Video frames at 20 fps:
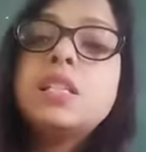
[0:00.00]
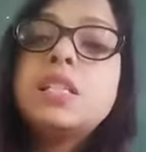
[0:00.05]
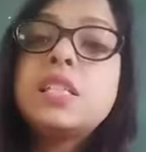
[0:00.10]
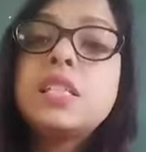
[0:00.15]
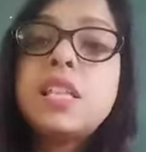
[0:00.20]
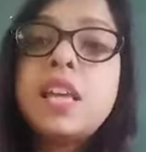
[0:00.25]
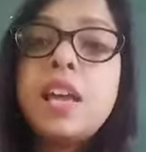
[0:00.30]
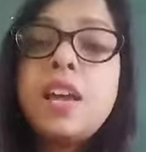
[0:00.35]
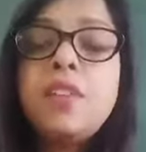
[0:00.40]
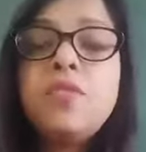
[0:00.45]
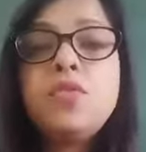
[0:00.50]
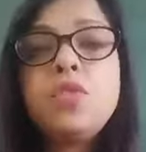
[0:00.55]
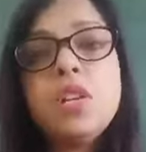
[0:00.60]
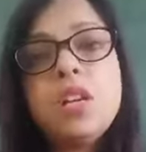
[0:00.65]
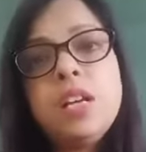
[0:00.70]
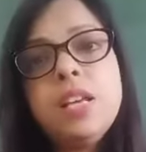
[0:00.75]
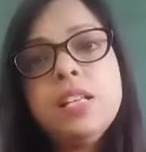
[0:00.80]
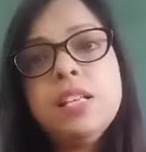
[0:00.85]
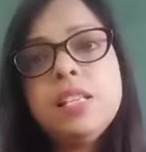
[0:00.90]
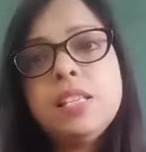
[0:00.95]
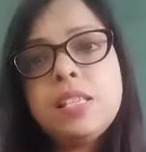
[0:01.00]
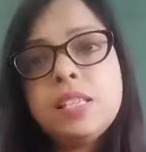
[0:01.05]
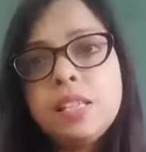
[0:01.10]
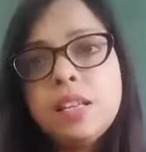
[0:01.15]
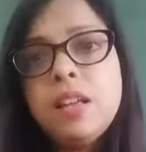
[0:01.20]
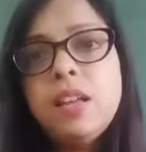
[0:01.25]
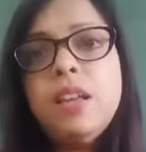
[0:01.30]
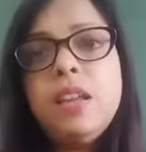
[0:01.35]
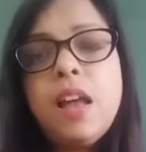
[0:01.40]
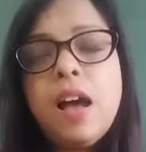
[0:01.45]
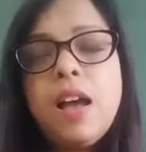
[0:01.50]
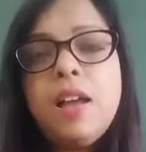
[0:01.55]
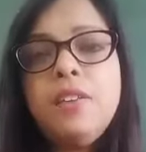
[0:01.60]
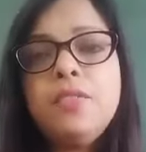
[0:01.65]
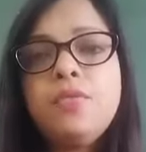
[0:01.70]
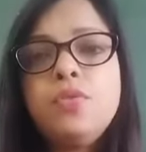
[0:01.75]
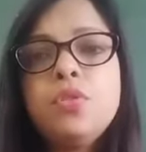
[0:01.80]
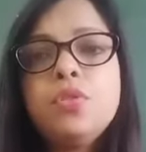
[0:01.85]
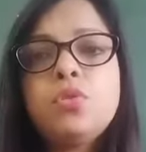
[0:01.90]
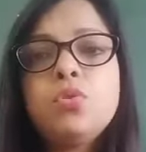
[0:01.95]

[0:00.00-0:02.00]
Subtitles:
saved his life.